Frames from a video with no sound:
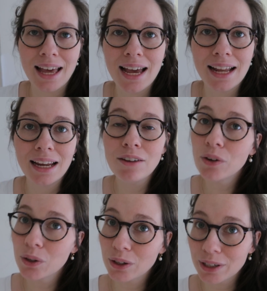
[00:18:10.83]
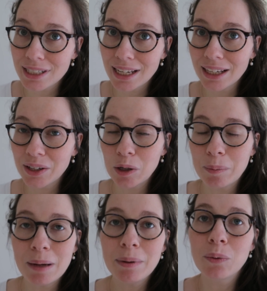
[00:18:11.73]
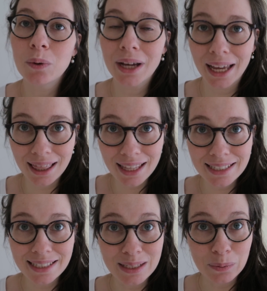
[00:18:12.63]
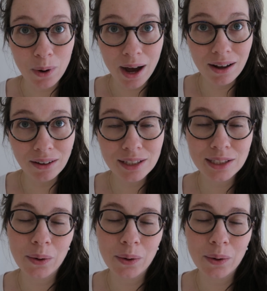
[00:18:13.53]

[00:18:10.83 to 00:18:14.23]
And if you're nursing, your baby will get this as well.